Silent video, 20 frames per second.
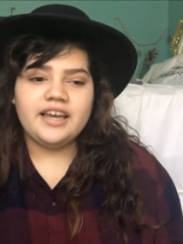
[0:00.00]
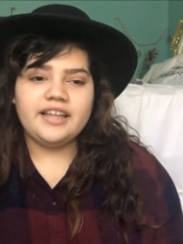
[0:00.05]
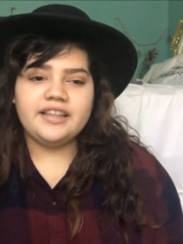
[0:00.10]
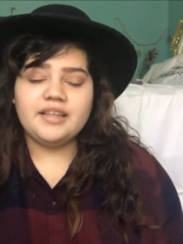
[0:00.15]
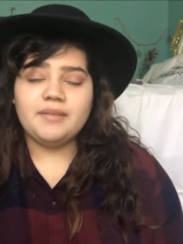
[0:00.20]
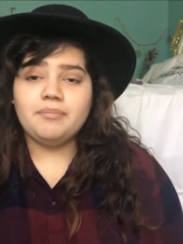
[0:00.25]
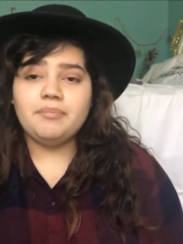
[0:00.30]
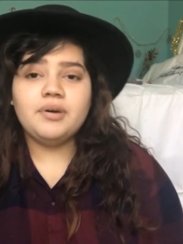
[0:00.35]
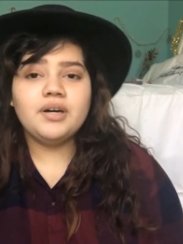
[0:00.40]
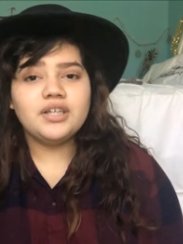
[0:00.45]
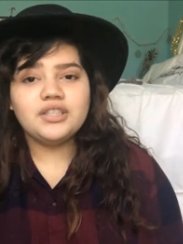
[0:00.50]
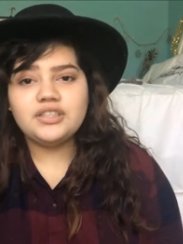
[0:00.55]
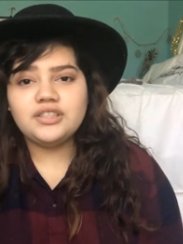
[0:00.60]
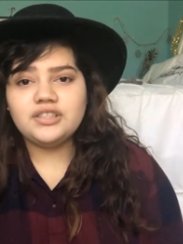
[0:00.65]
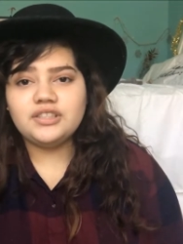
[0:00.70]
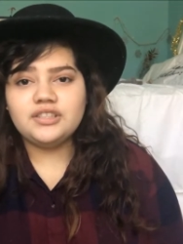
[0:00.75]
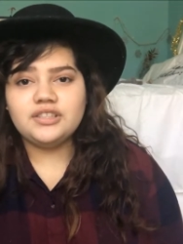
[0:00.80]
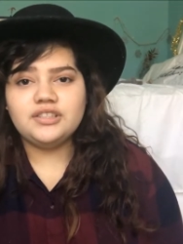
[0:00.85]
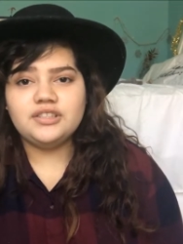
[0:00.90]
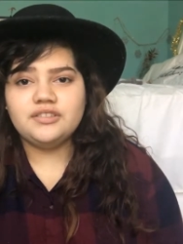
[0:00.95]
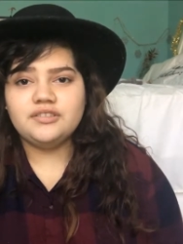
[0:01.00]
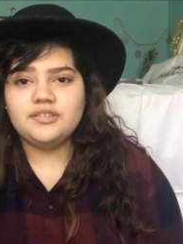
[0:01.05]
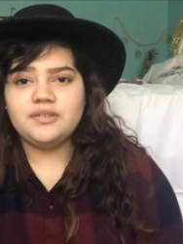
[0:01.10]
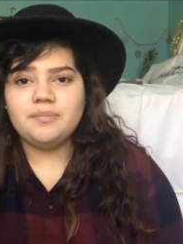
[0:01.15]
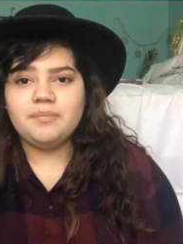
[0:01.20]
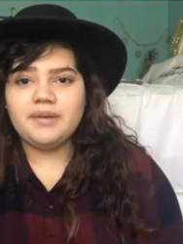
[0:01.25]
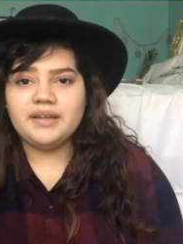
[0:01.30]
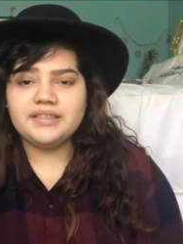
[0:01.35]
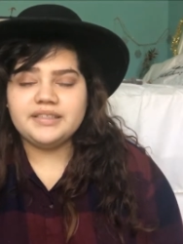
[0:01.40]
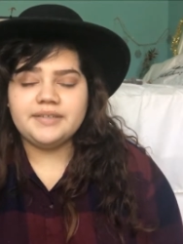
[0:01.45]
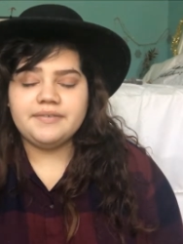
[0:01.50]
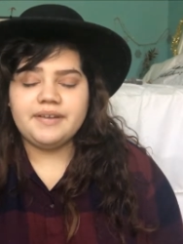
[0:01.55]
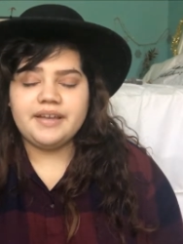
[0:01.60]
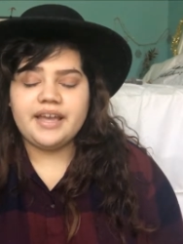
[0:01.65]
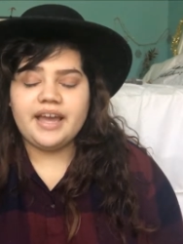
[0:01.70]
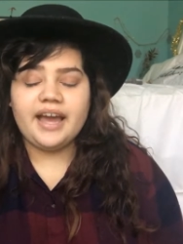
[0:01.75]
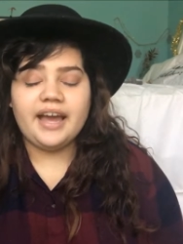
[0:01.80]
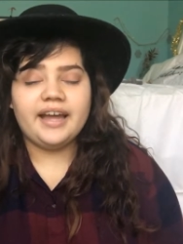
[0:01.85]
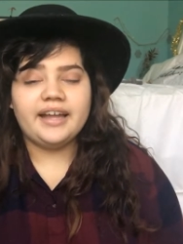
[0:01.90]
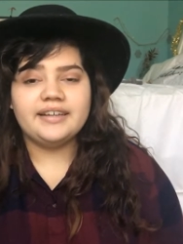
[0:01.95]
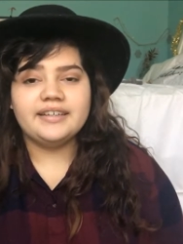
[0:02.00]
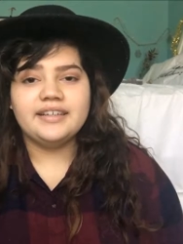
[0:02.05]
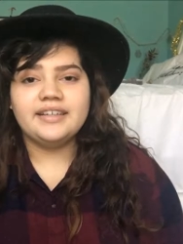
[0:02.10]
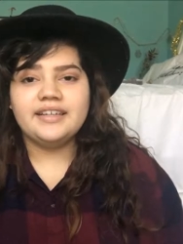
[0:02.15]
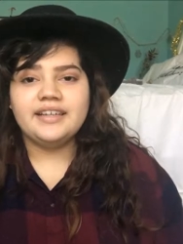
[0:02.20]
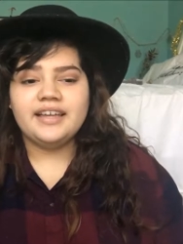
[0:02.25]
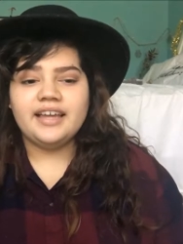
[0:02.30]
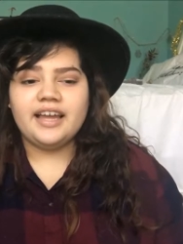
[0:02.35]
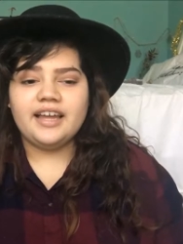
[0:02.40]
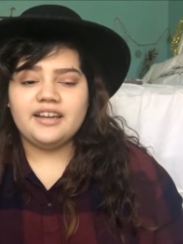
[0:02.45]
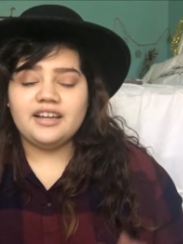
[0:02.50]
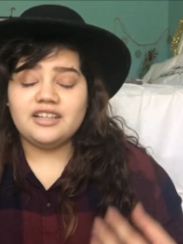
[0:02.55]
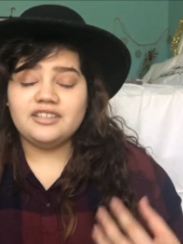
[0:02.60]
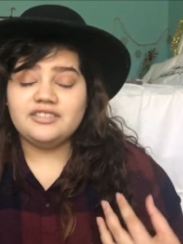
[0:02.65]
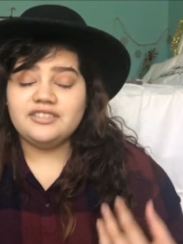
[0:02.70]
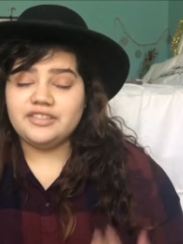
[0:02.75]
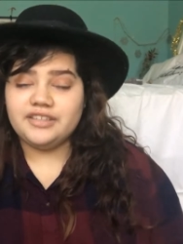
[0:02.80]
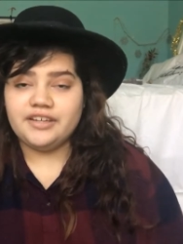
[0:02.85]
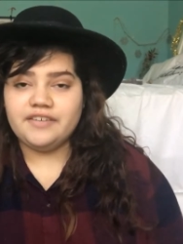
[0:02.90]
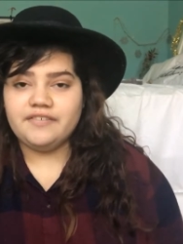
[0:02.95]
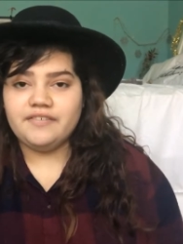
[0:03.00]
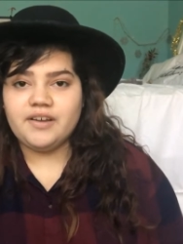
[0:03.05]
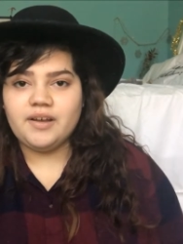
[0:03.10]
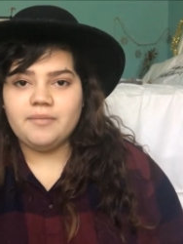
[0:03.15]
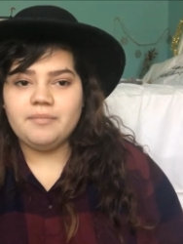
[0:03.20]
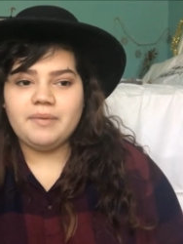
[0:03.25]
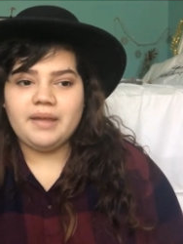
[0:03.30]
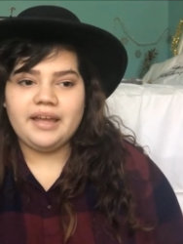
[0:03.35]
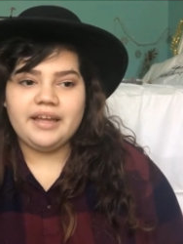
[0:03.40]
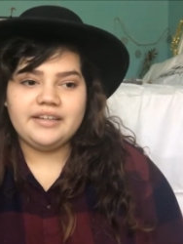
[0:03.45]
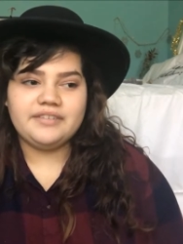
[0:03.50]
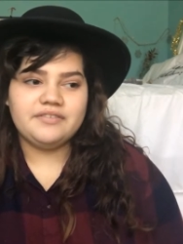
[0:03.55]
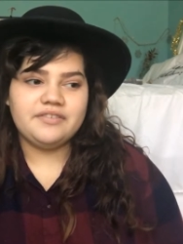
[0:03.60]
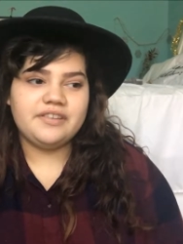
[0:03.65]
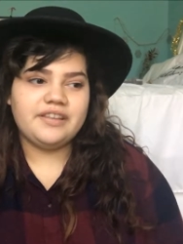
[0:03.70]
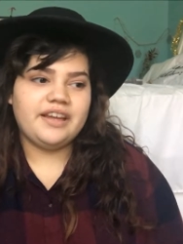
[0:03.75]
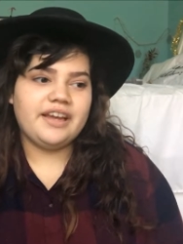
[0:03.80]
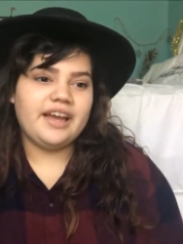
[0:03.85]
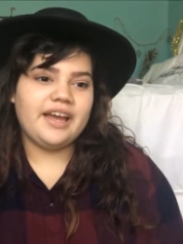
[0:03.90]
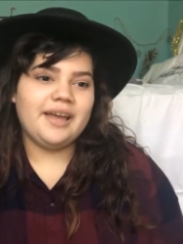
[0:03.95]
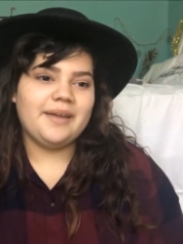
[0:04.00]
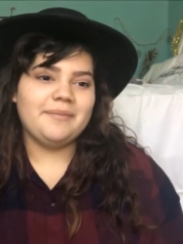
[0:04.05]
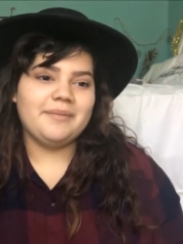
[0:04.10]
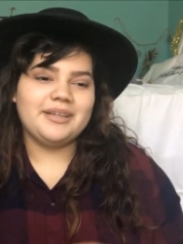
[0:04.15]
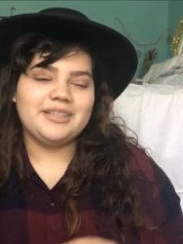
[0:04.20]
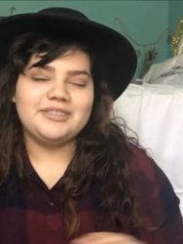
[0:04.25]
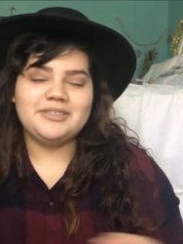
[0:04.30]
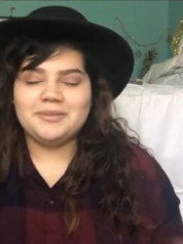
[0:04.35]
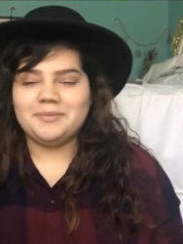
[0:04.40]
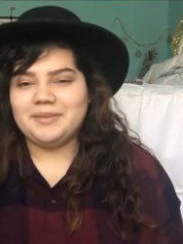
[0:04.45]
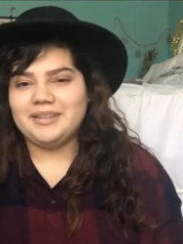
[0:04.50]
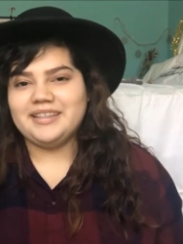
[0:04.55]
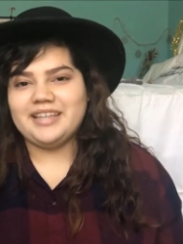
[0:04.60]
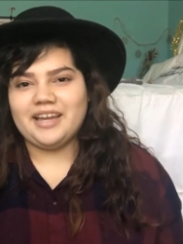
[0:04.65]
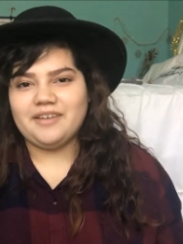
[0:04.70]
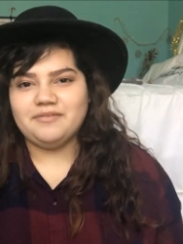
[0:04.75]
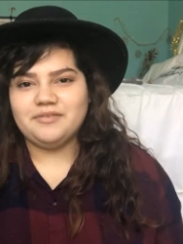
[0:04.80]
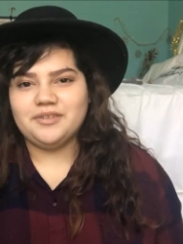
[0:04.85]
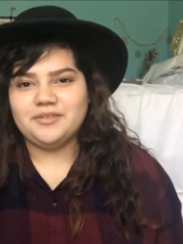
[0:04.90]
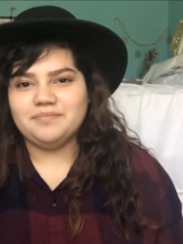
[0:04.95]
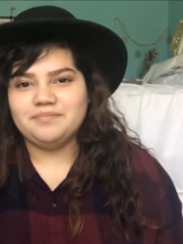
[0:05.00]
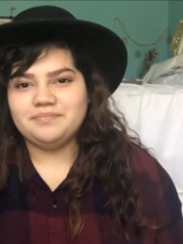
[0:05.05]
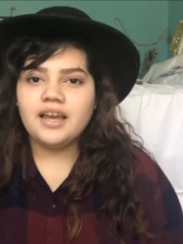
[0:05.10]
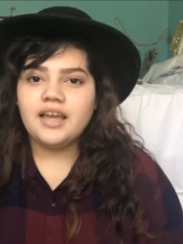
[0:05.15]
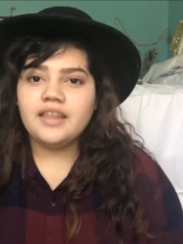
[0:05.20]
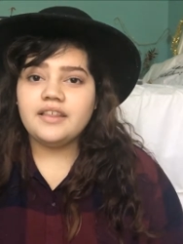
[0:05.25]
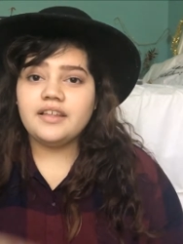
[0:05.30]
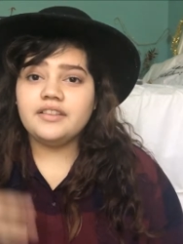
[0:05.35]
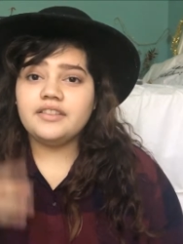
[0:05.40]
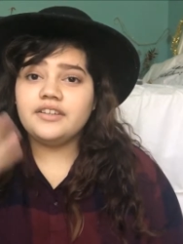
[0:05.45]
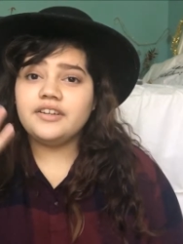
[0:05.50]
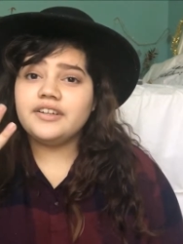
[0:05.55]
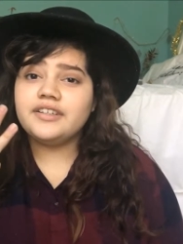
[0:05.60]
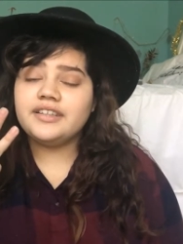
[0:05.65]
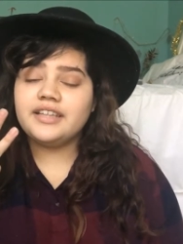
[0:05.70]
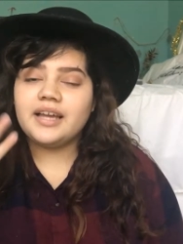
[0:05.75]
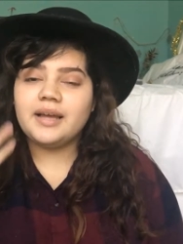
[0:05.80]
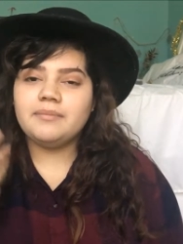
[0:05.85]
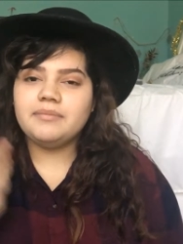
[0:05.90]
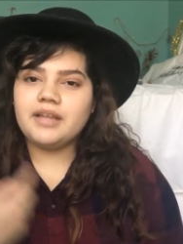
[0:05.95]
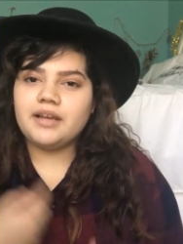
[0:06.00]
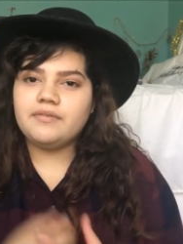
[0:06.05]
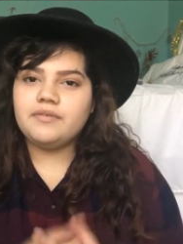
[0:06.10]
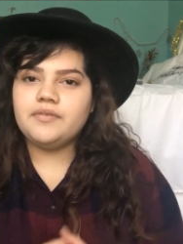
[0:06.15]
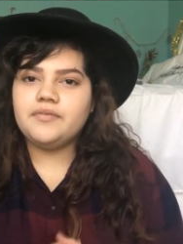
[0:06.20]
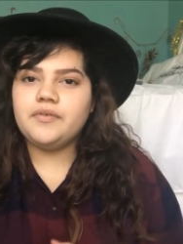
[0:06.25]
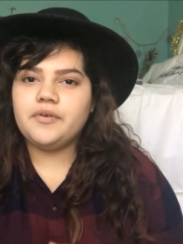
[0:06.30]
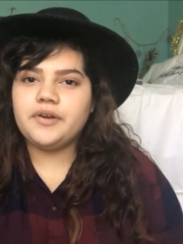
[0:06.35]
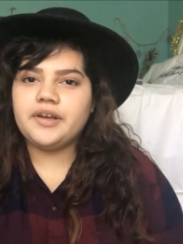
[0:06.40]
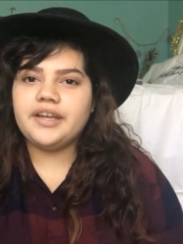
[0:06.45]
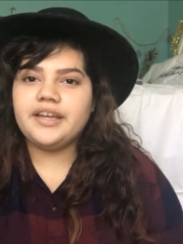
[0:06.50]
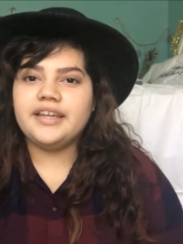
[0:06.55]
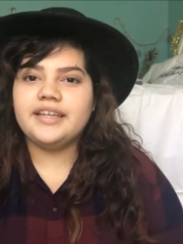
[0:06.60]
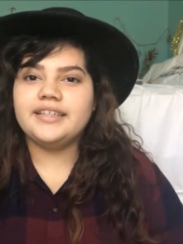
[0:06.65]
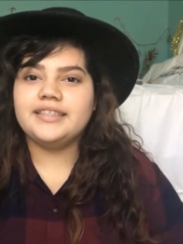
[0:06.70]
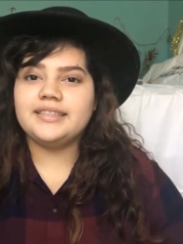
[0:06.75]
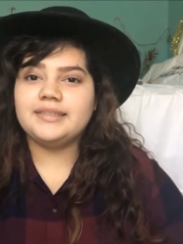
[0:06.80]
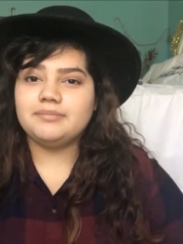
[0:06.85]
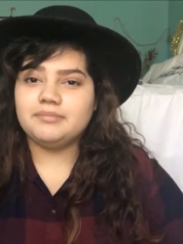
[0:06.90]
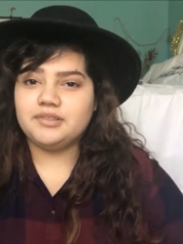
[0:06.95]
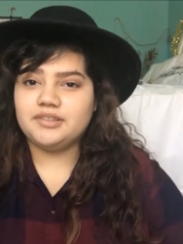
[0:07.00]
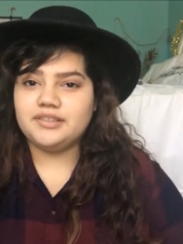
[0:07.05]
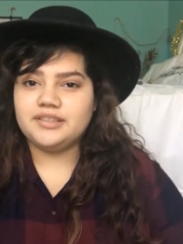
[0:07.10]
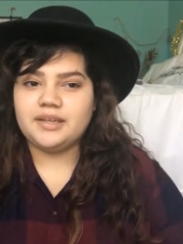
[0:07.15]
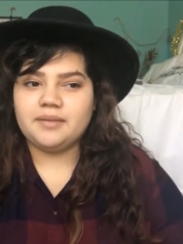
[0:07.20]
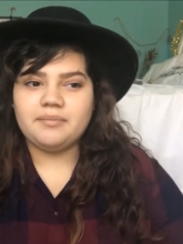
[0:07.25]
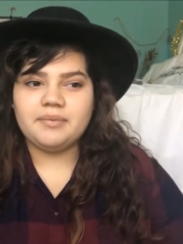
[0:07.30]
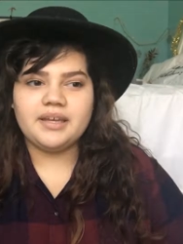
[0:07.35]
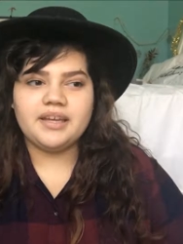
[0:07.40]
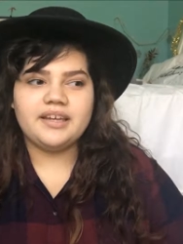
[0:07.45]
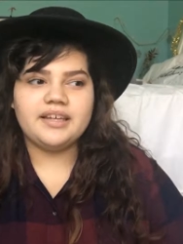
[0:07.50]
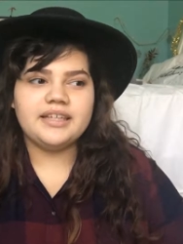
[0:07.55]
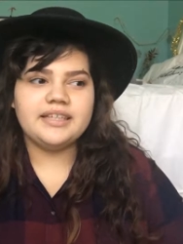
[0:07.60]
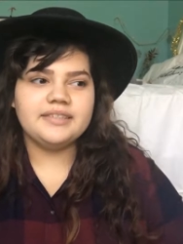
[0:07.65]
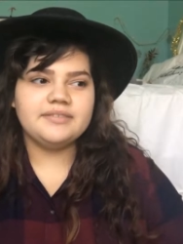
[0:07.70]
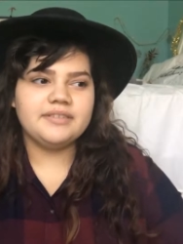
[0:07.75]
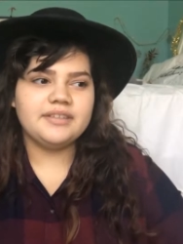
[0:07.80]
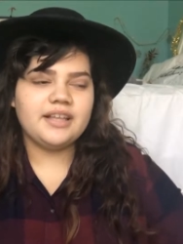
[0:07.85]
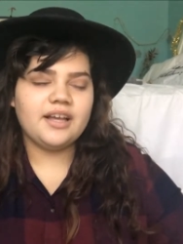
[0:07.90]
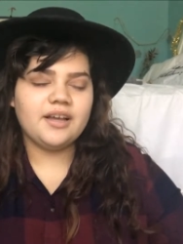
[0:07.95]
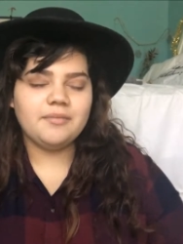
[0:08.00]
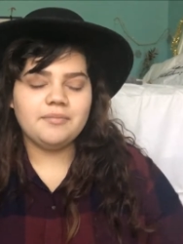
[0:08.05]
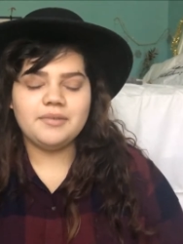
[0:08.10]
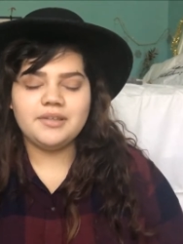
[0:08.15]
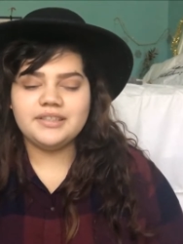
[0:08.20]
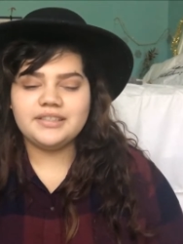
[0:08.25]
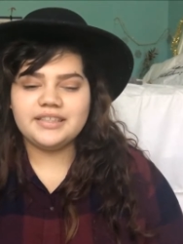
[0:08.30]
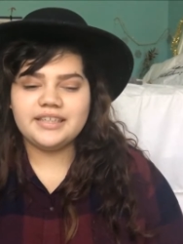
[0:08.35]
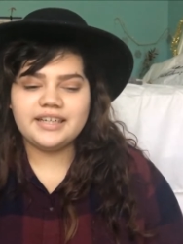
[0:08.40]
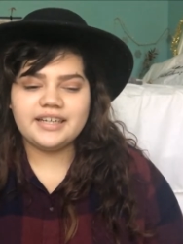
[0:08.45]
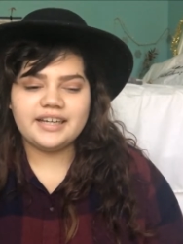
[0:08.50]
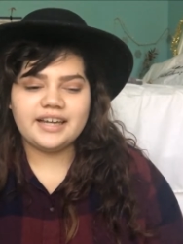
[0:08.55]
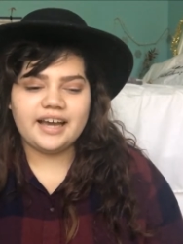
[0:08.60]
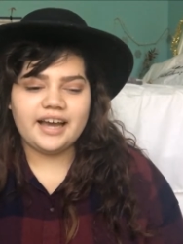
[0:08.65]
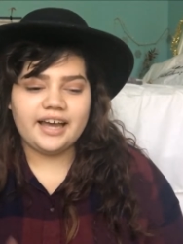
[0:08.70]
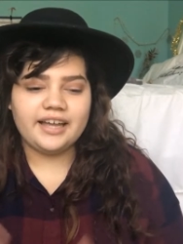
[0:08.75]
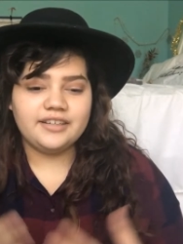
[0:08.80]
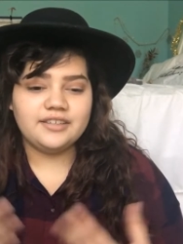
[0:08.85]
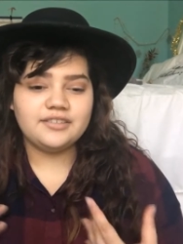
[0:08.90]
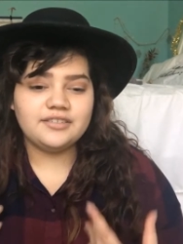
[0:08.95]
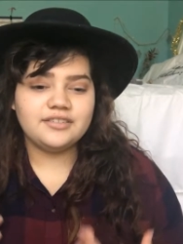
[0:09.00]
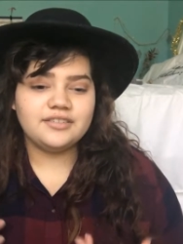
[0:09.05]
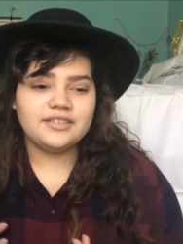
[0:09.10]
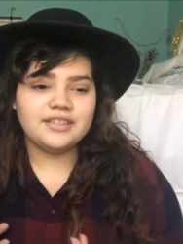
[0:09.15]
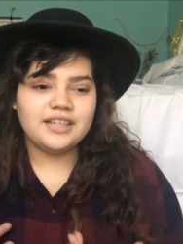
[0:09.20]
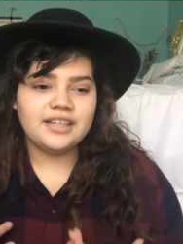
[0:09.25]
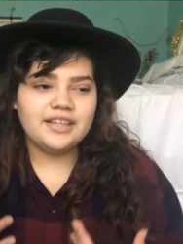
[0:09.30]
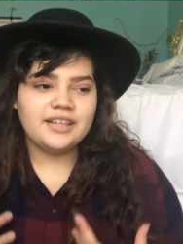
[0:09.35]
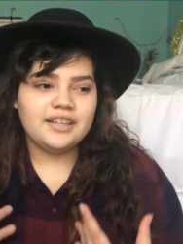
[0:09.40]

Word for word: and they push us to do the best that we can and not to give up and for that I am extremely thankful. The third thing I'm thankful for is music because without music I don't